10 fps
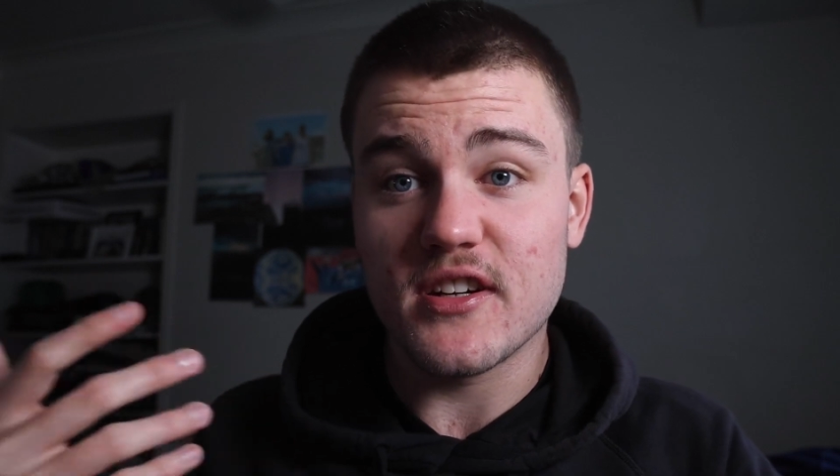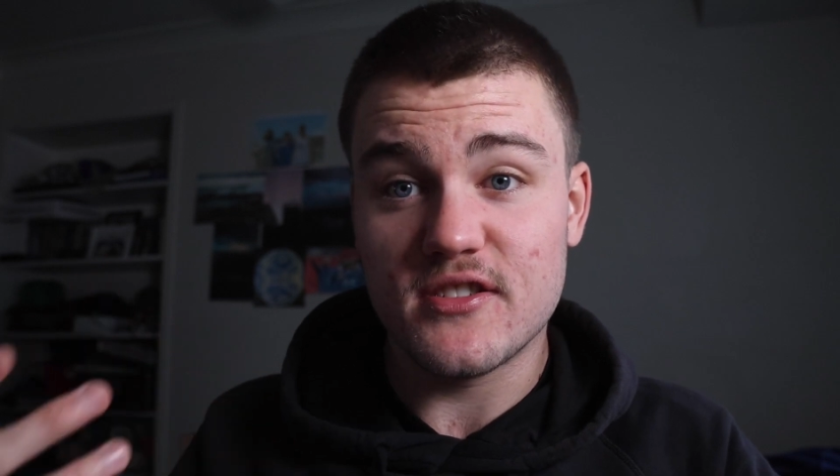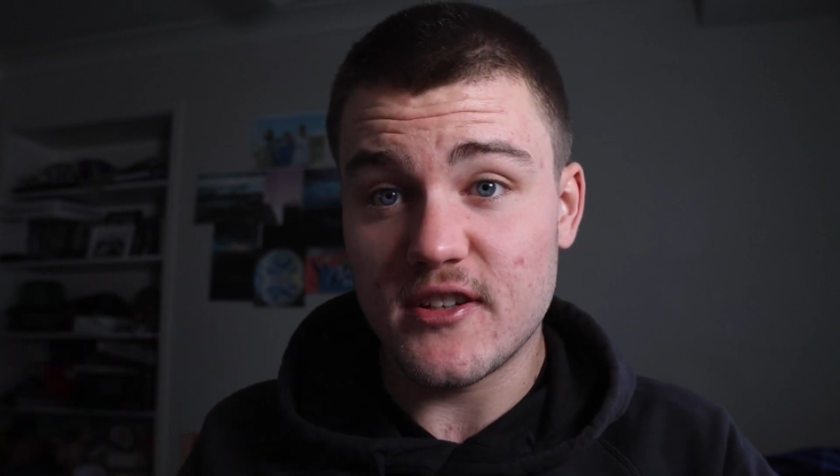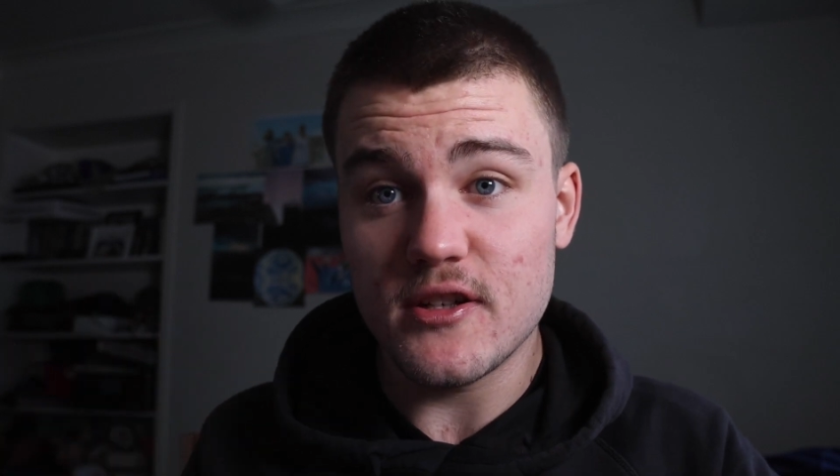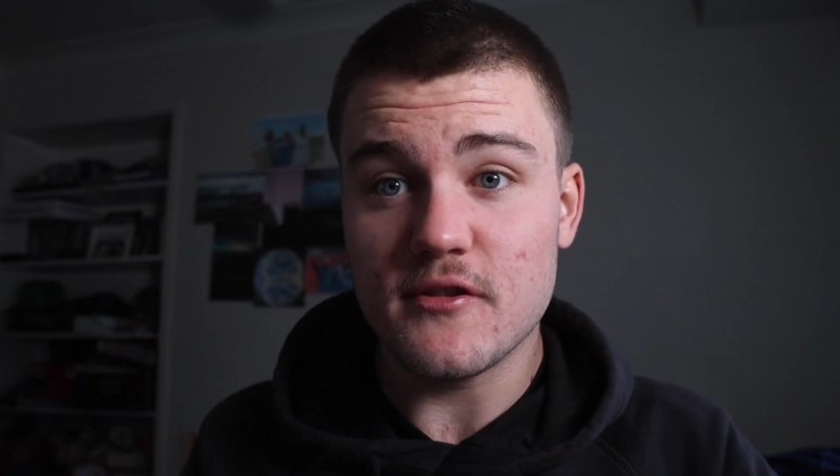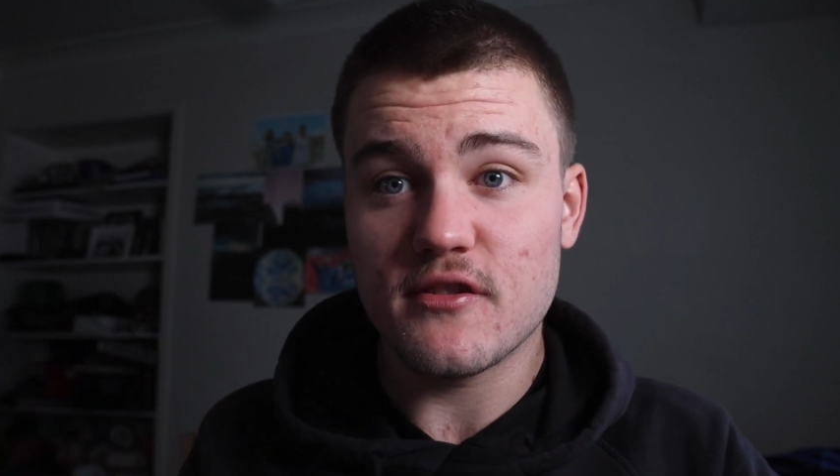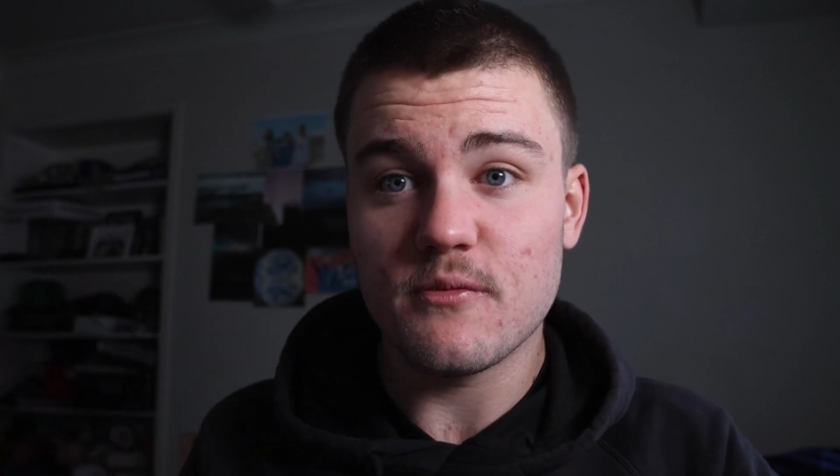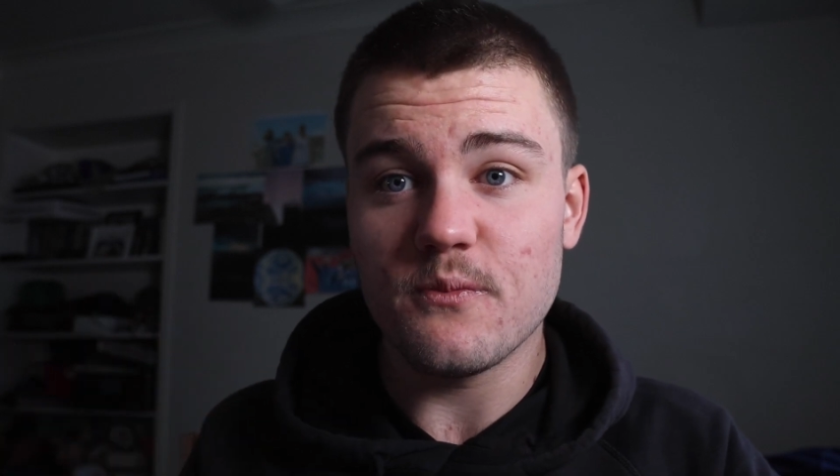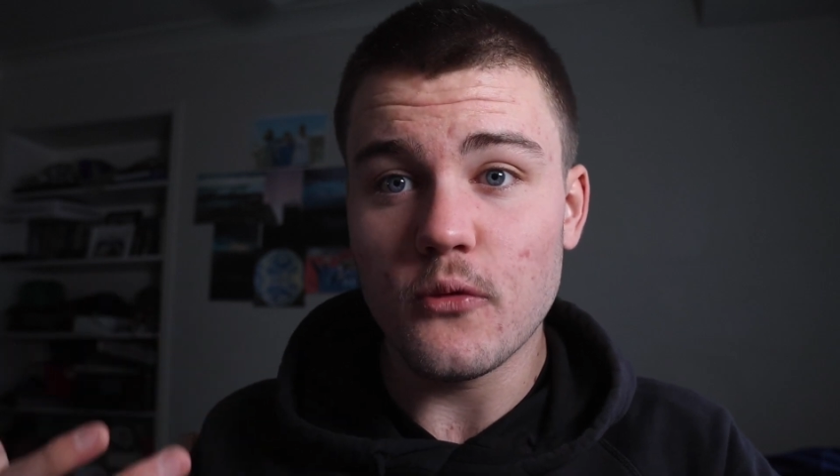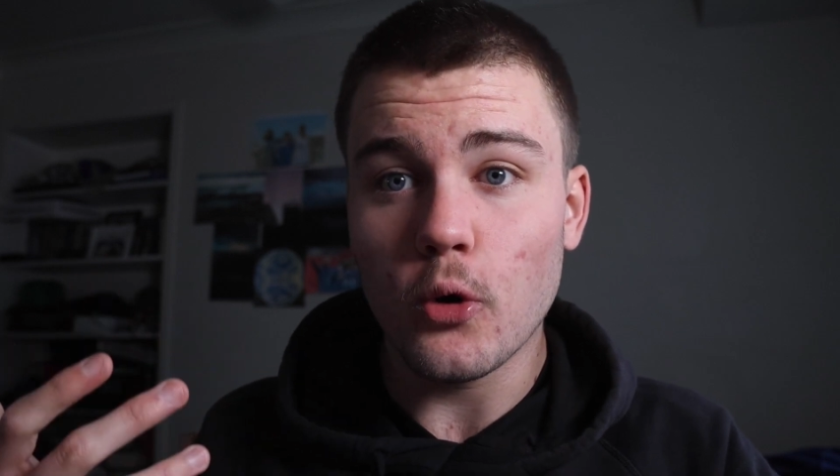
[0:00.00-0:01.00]
continuous
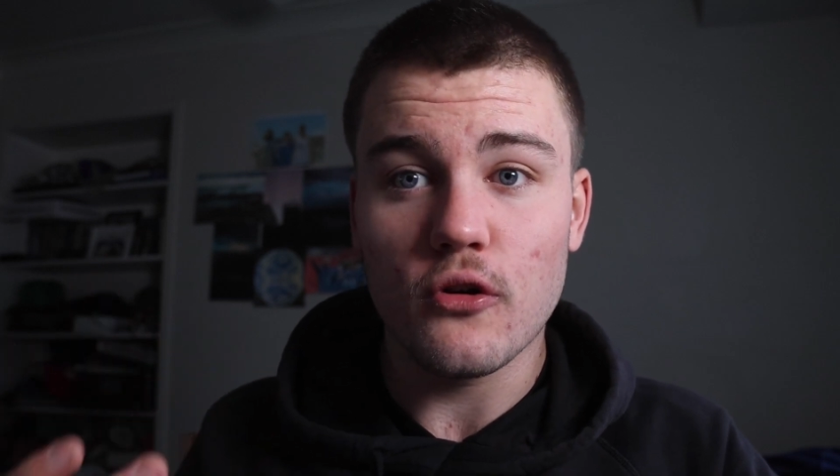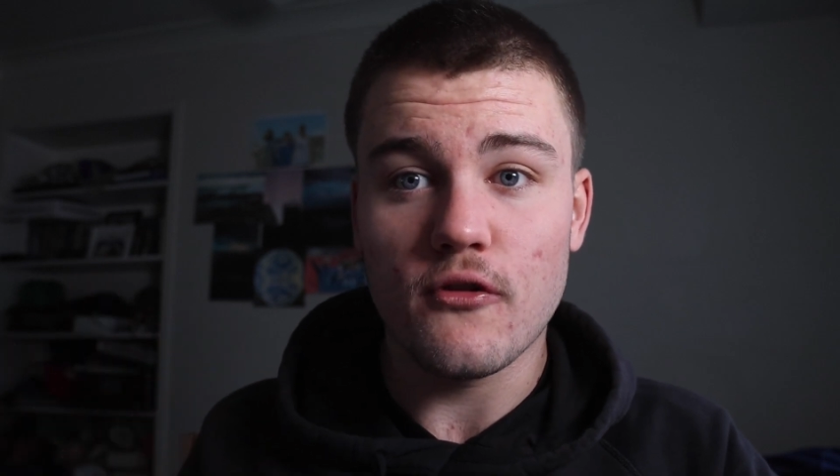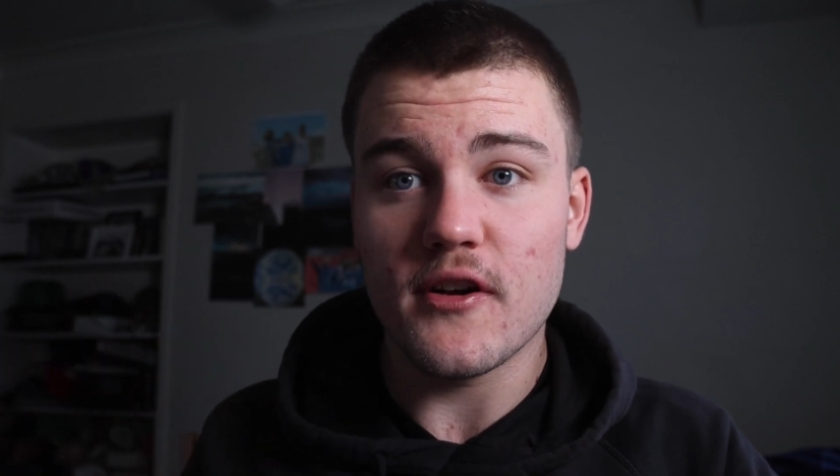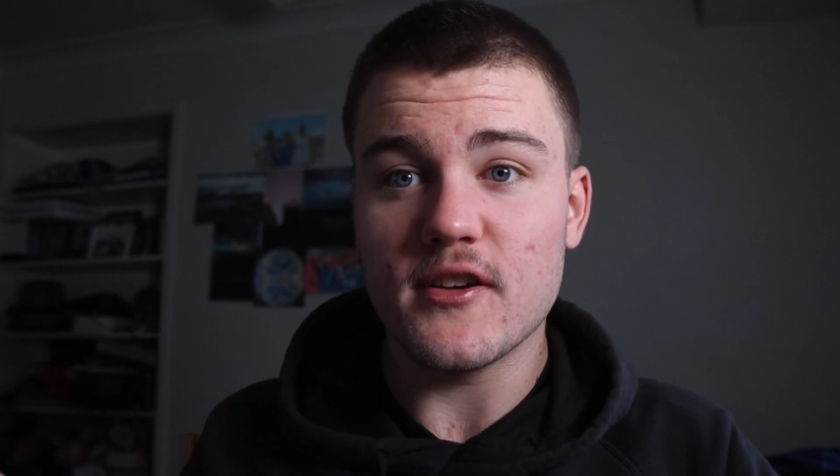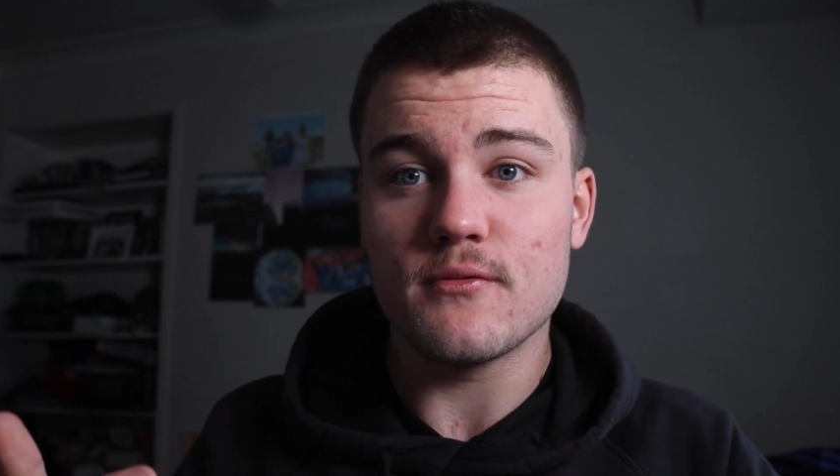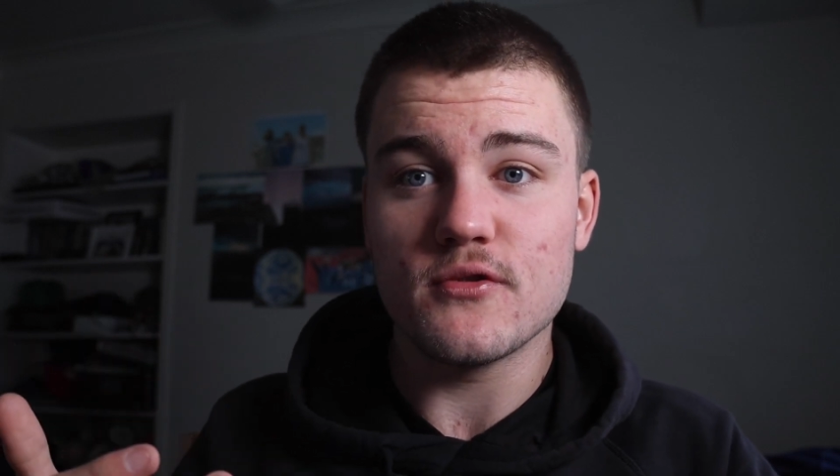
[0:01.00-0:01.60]
autofocus,